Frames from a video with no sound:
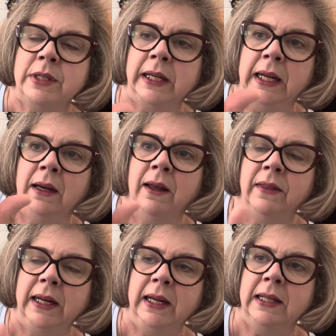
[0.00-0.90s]
again on
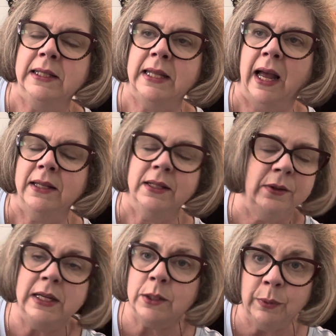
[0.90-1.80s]
the inside. So
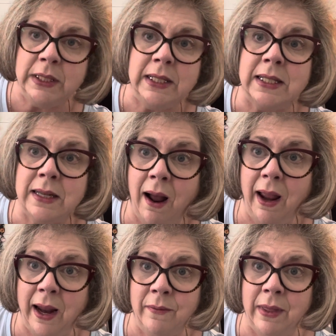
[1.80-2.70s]
this one does
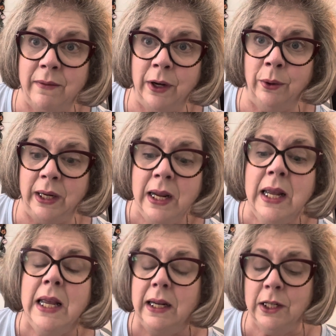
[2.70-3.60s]
not have that very
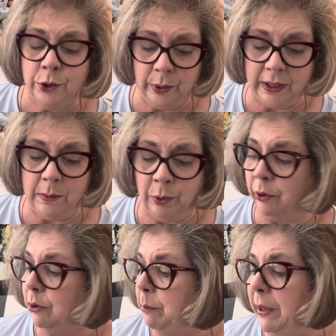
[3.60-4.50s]
intricate
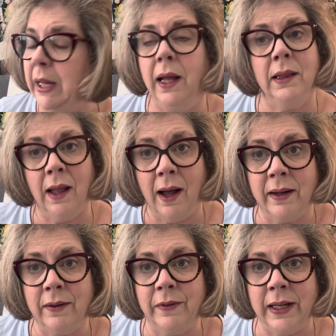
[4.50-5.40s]
border, but a
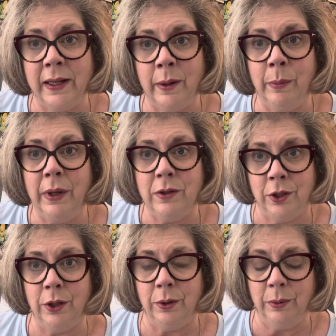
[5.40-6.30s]
lot of them
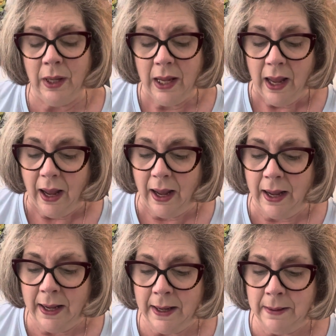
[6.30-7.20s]
do.
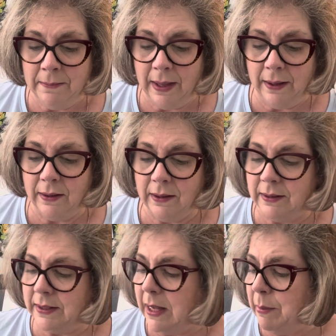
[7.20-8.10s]

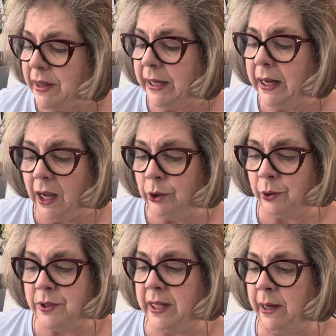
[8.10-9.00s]
Some of the
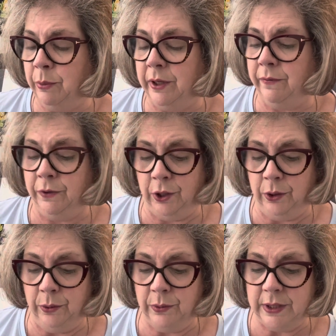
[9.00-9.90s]
colors they would have
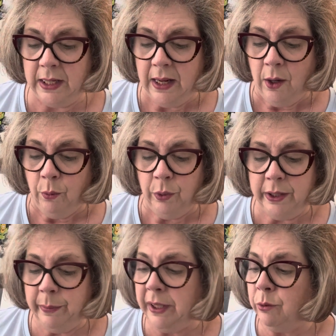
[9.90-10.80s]
used would
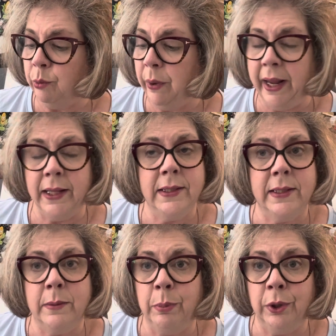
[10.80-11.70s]
have been
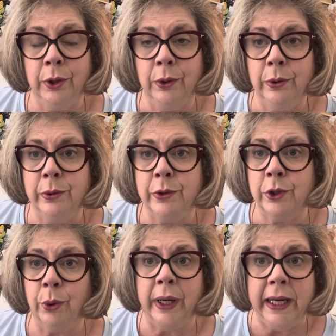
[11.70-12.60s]
reds, blues,
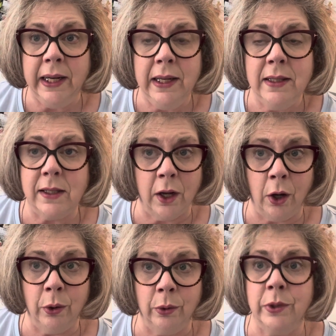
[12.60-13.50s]
greens,
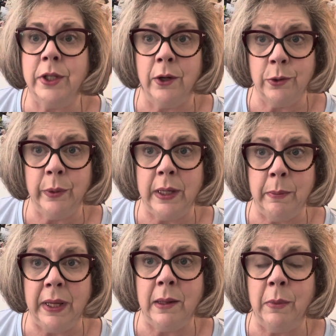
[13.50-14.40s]
golds. Those would have
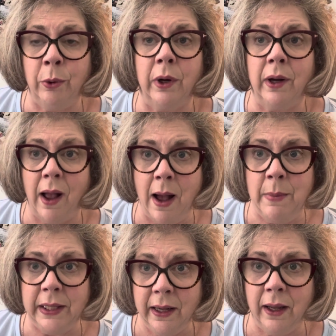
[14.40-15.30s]
been the more
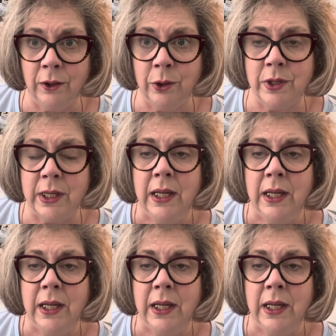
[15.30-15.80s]
common colors